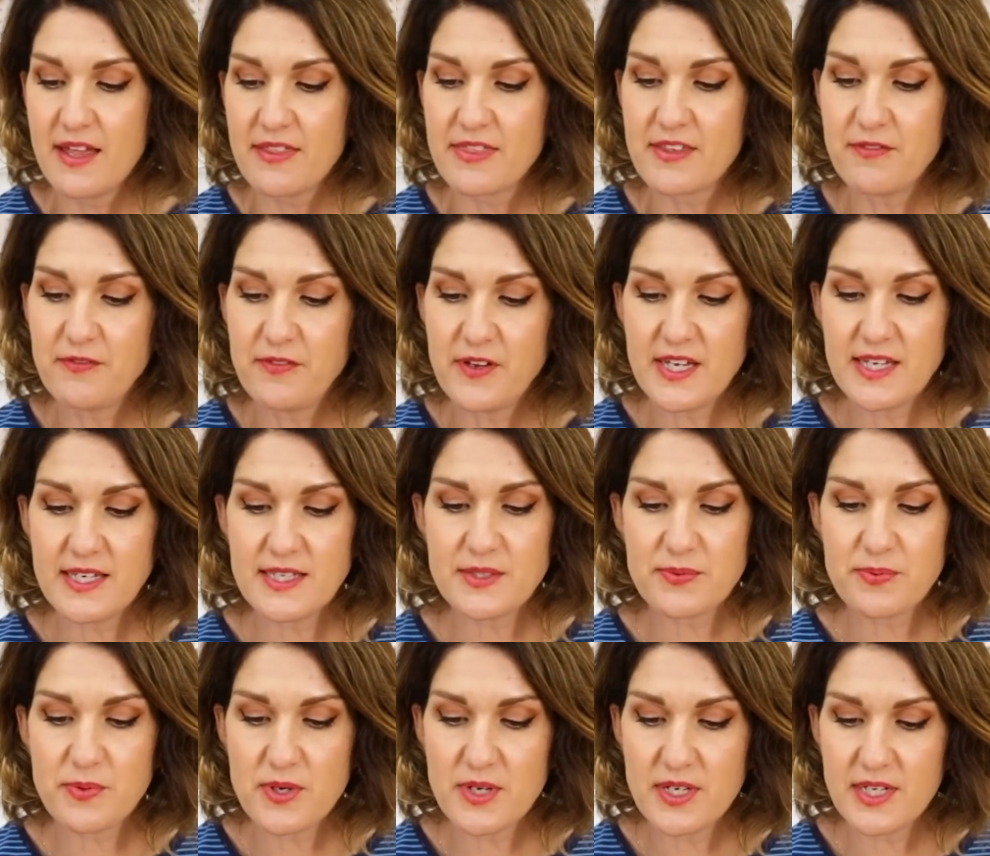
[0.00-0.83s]
The
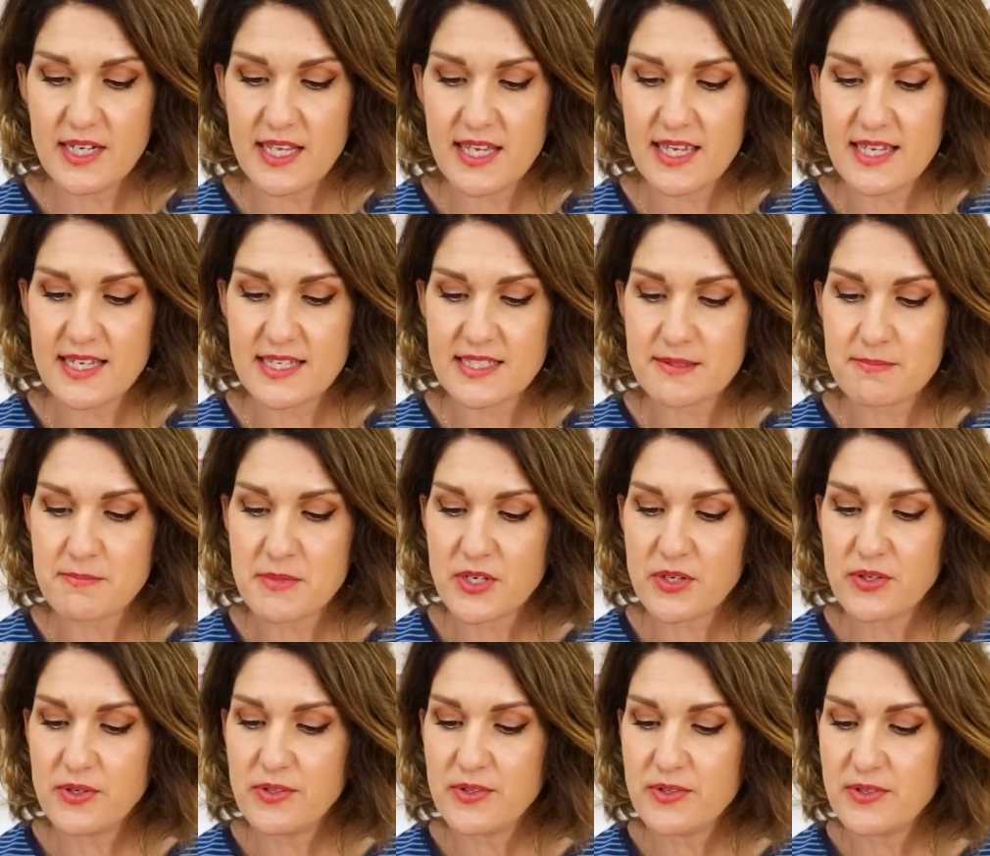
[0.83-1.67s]
first one is
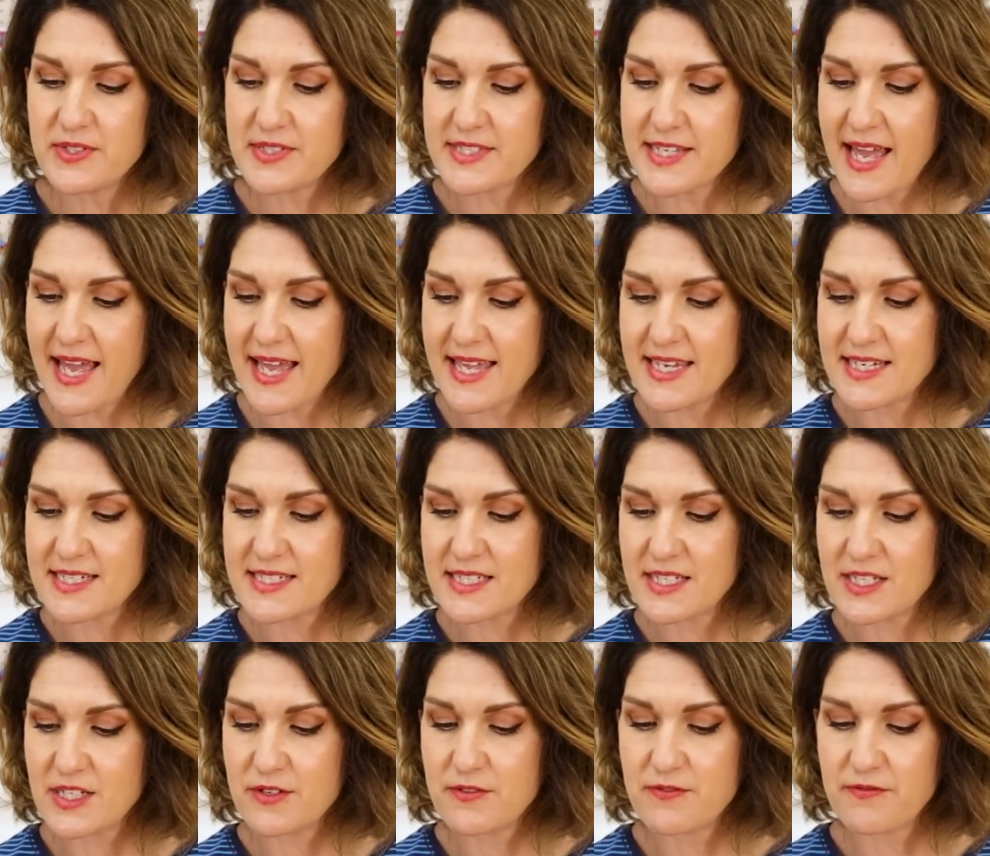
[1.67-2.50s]
McCall's
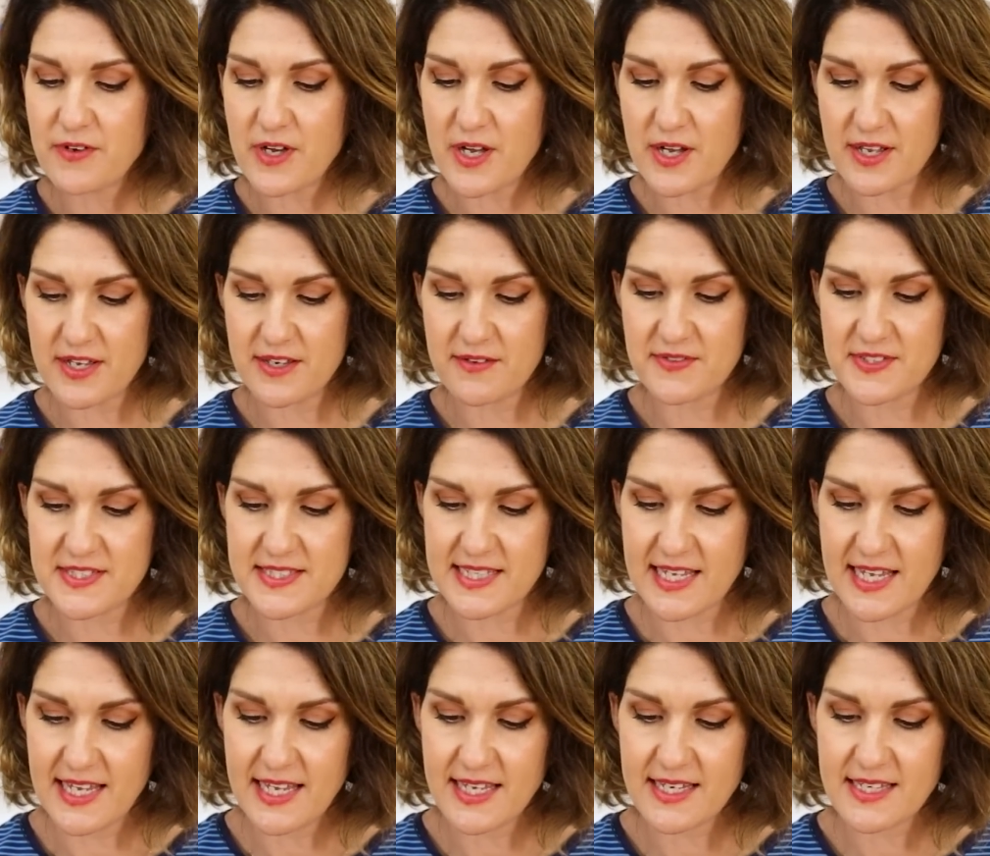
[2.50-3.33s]

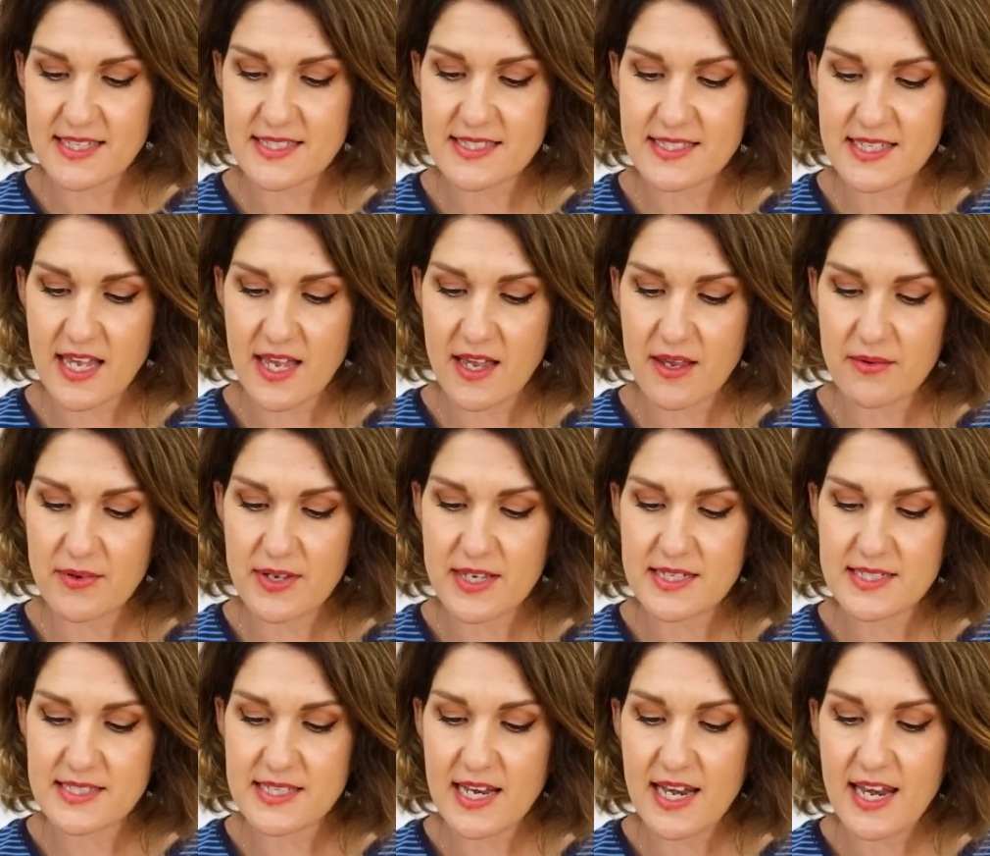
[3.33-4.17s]
8256. So
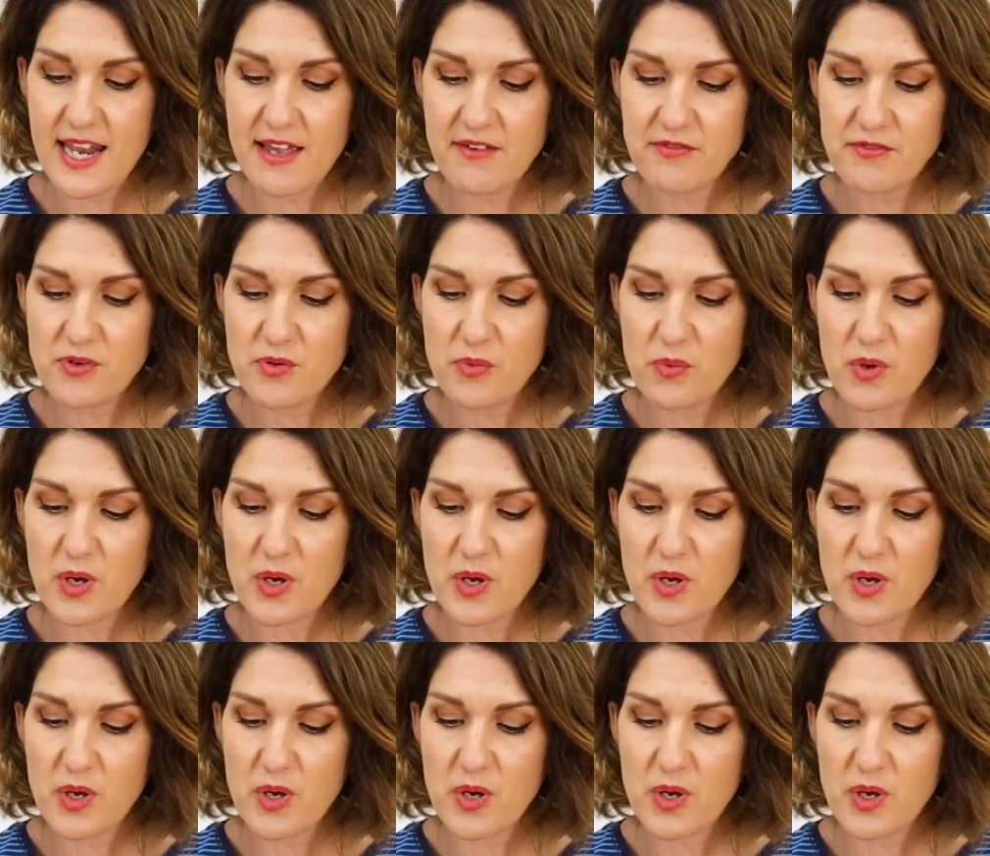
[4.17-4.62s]
it's a level